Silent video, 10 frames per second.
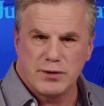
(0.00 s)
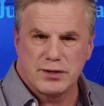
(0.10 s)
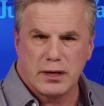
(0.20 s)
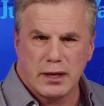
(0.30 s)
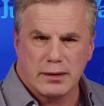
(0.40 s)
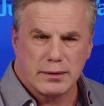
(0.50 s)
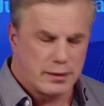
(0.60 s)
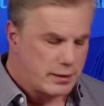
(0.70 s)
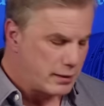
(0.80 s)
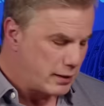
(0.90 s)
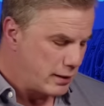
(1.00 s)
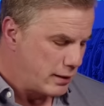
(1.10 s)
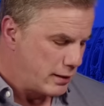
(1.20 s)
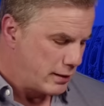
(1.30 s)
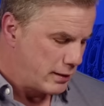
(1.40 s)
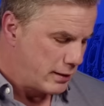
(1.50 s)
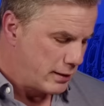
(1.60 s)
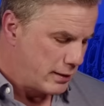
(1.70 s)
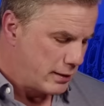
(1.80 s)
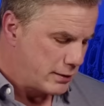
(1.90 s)
was done
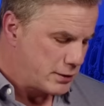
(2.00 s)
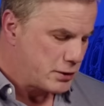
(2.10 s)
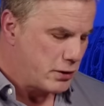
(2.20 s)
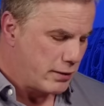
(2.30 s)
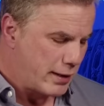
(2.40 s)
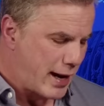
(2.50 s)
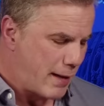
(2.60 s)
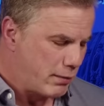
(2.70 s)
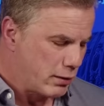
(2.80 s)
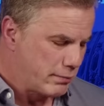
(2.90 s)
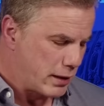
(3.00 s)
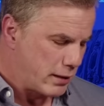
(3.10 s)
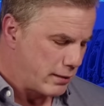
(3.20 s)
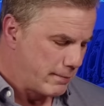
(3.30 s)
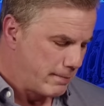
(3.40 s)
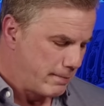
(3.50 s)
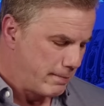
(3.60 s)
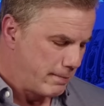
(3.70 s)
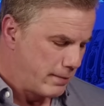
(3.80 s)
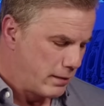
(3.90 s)
to secure the Capitol better.
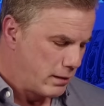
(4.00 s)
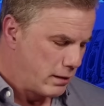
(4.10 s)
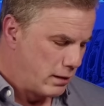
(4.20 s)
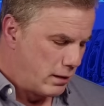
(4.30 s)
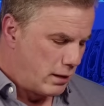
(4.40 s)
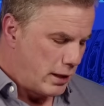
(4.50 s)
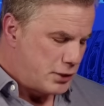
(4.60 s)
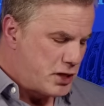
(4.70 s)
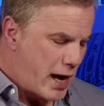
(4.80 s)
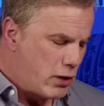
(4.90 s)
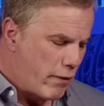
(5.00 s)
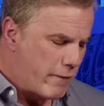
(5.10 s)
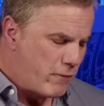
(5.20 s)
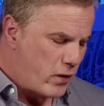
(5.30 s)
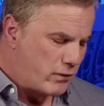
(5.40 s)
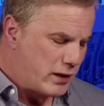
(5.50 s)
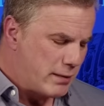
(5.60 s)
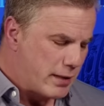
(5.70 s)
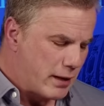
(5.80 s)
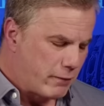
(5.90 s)
A January 5th
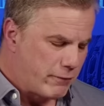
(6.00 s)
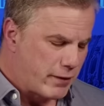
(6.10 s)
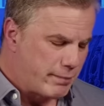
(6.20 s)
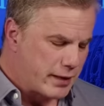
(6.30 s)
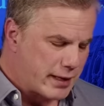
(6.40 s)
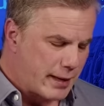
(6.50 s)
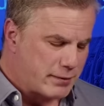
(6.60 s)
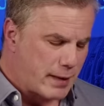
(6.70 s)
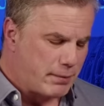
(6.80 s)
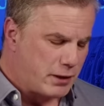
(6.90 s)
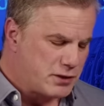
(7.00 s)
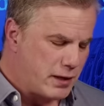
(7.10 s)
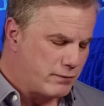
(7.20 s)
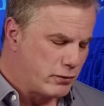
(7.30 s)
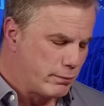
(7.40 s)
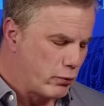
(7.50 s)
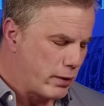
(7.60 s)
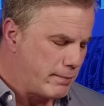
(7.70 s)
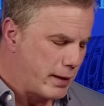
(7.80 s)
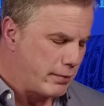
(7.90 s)
email from the deputy chief to a
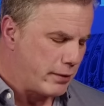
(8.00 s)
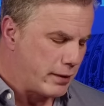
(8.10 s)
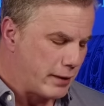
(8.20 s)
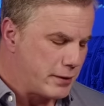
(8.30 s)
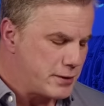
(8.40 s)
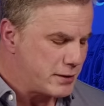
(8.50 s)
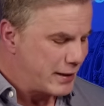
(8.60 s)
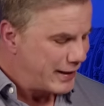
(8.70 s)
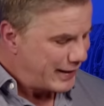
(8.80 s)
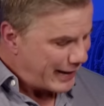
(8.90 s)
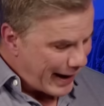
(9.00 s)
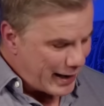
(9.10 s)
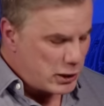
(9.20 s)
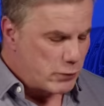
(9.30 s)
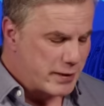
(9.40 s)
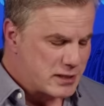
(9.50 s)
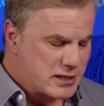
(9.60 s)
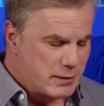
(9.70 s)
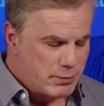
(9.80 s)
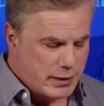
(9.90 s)
board member and others at
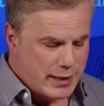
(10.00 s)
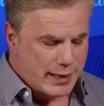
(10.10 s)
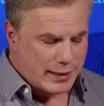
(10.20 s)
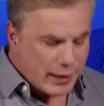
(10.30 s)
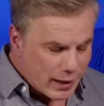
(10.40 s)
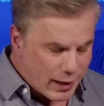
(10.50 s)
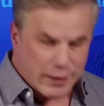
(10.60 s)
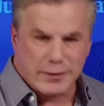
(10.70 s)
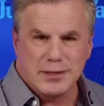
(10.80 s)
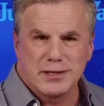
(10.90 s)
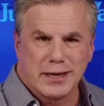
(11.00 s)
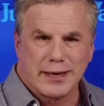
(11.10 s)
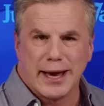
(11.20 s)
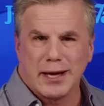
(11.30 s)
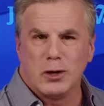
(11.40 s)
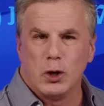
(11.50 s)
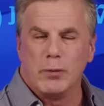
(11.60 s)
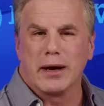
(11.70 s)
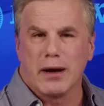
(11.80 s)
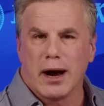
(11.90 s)
USCP and in Congress. Again,
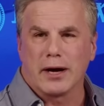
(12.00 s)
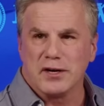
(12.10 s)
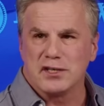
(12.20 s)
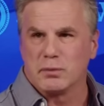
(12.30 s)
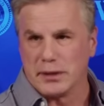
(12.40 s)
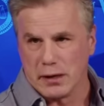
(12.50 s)
who in Congress, we